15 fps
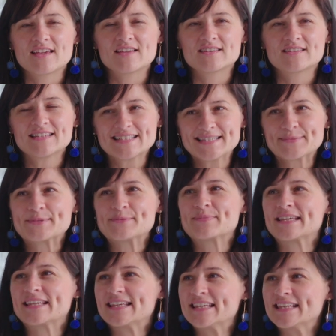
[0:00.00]
This will
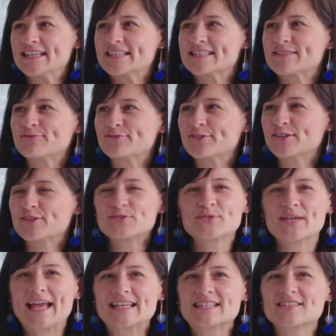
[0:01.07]
be easy for you
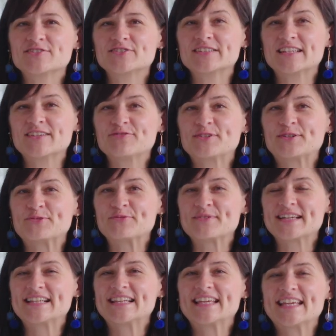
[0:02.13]
to answer if you're
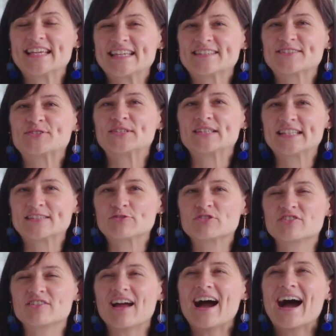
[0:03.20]
really into
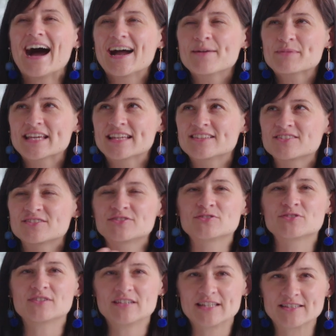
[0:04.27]
literature. I'm
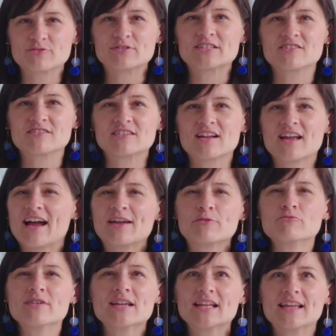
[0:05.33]
into literature. I
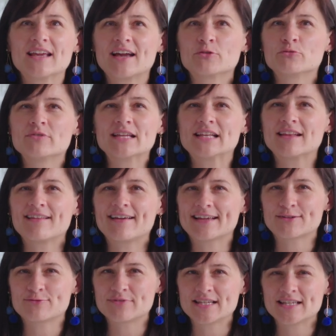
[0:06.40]
really
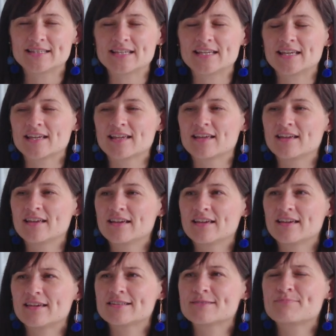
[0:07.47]
like reading,
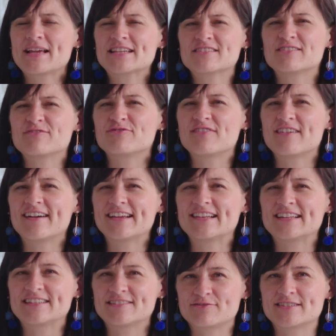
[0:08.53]
especially fine
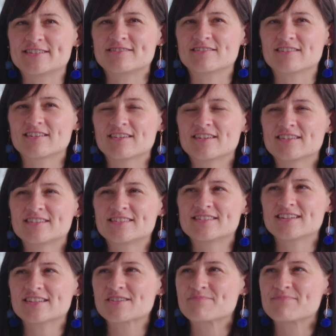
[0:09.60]
literature. It's
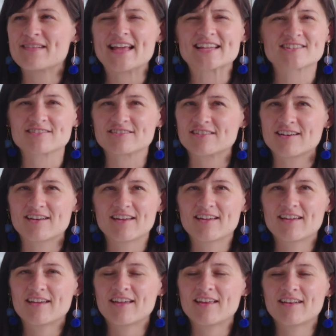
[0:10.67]
such a pleasure.
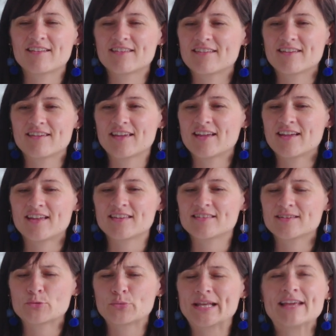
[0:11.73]

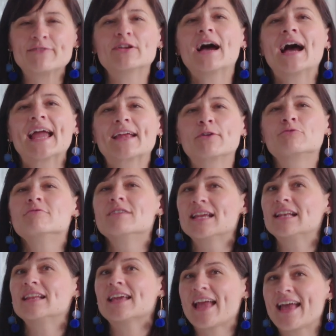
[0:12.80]
And whenever I
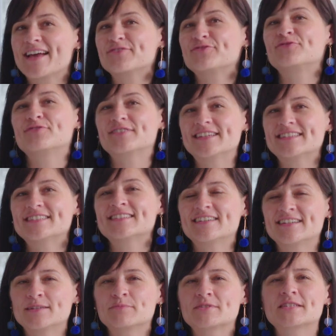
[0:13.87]
really have free
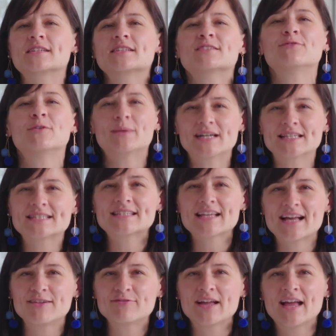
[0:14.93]
time just for myself,